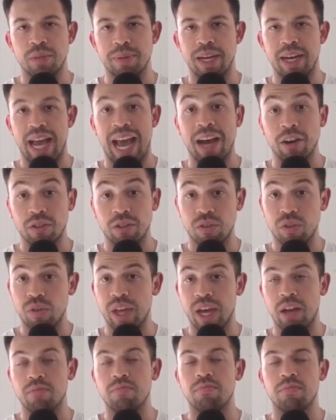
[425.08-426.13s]
about how to do
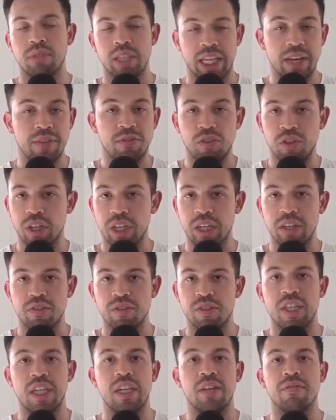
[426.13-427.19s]
that, the gifts you can
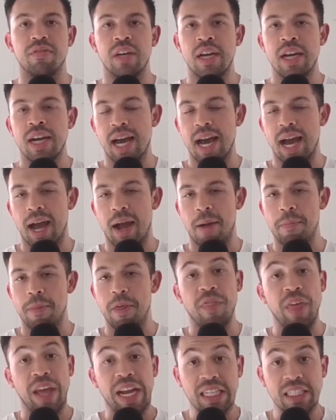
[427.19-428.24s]
receive, the
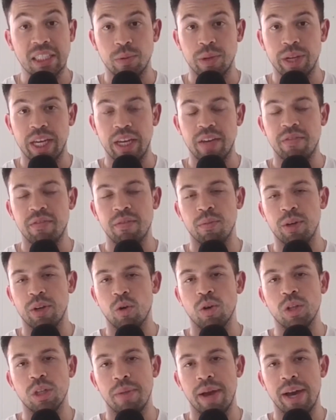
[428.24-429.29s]
thanks that we give, and we
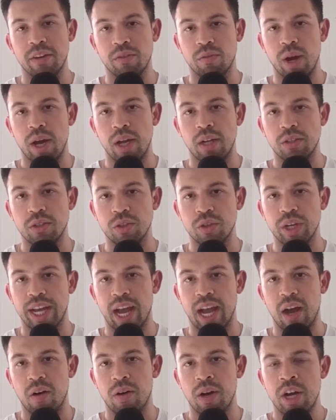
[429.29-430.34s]
call them out as well during
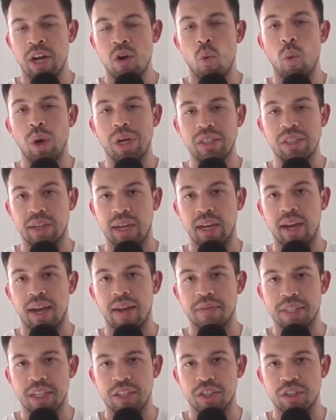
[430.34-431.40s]
our Wednesday
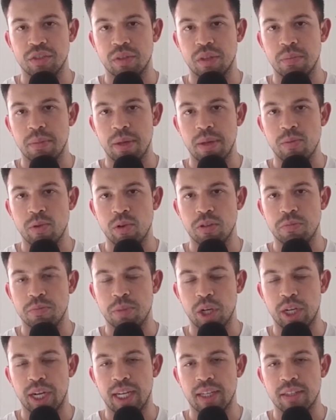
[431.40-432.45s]
live sessions for the Mere Mortals
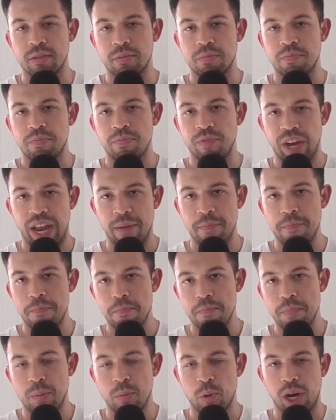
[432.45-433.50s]
podcast. For now,
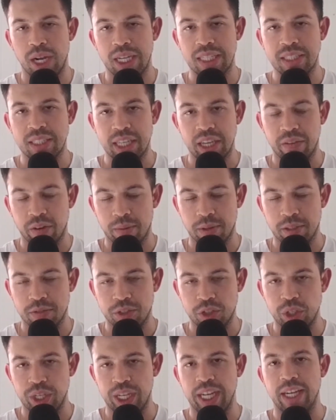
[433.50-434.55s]
Mere Mortalites, thank you very much for
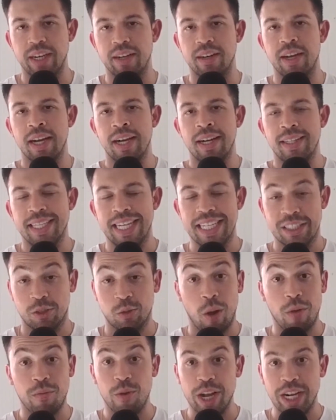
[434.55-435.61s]
tuning in. That's
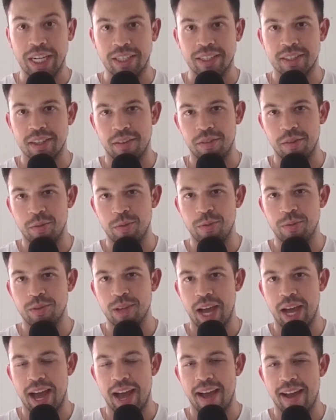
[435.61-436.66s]
12 weeks of
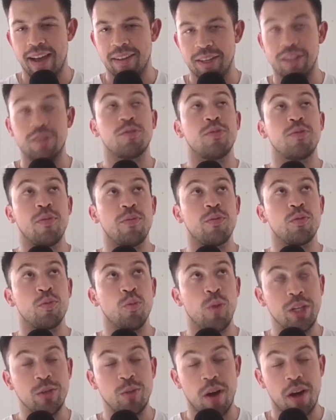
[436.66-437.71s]
that's
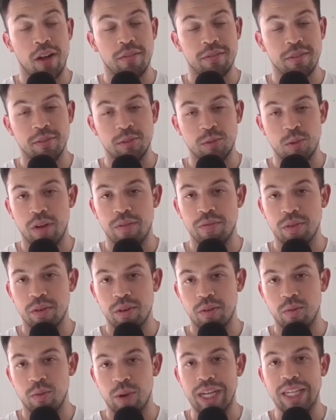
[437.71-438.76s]
week 12 of the 12
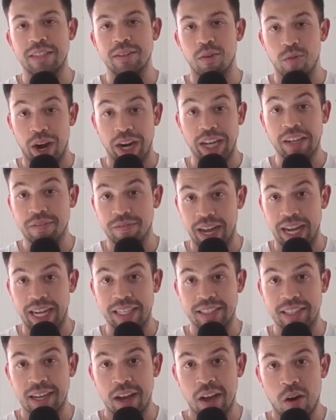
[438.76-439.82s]
weeks running
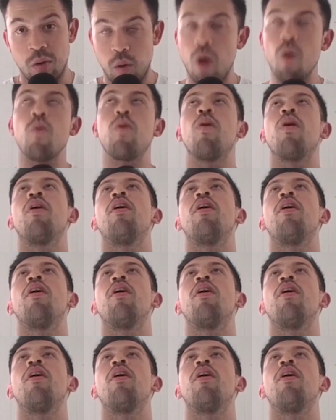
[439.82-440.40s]
phase. Woo!